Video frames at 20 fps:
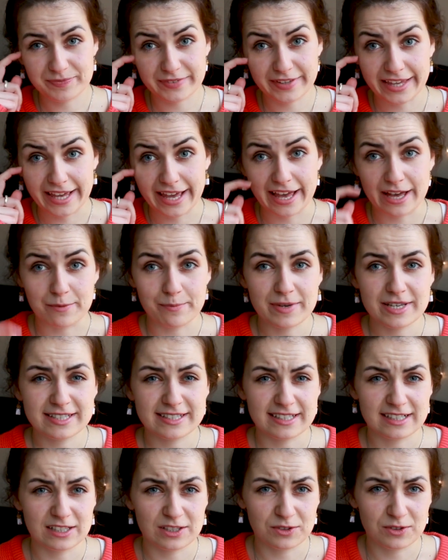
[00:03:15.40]
Yeah,
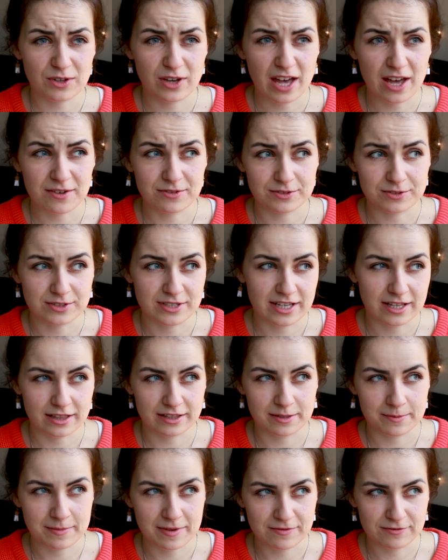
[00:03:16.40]
basically you have to tell
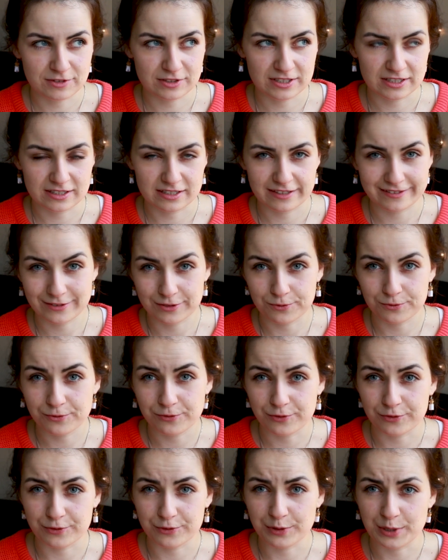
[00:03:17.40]
them everything that
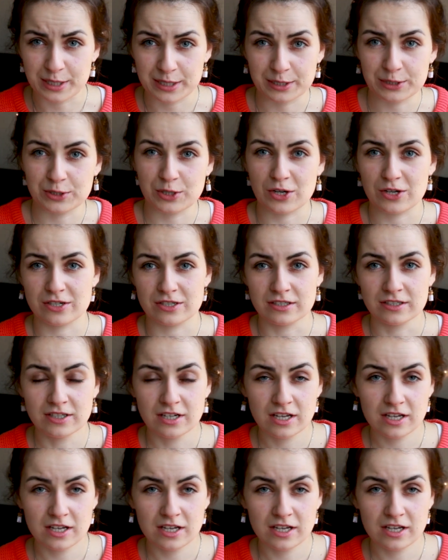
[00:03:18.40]
you've worked on